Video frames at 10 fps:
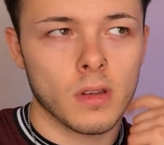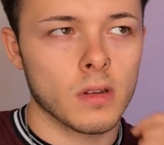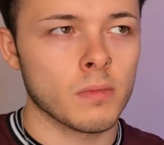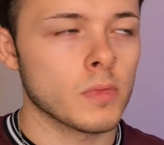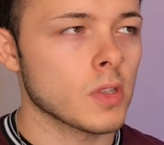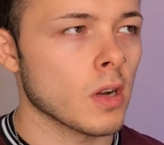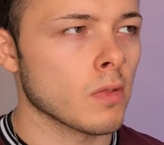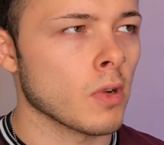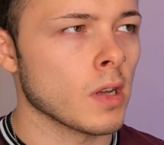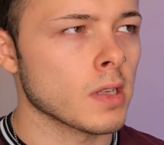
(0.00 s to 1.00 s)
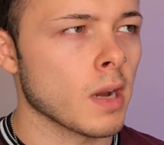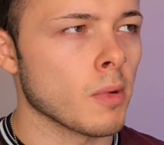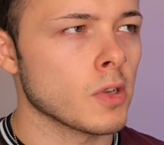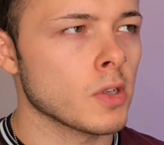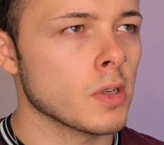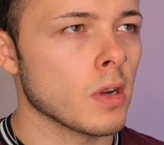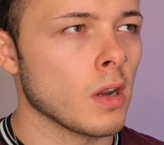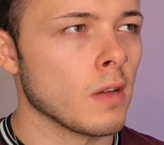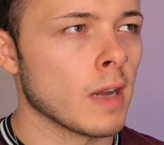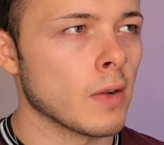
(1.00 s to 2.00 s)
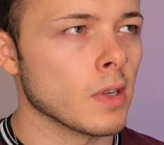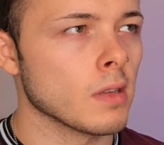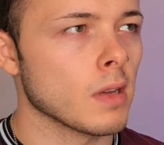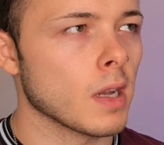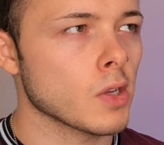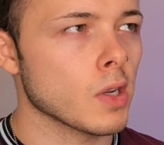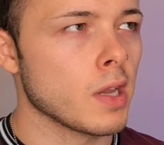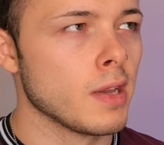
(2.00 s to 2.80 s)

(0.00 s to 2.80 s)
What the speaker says: I'm starting to realise how much I love Aldi, actually.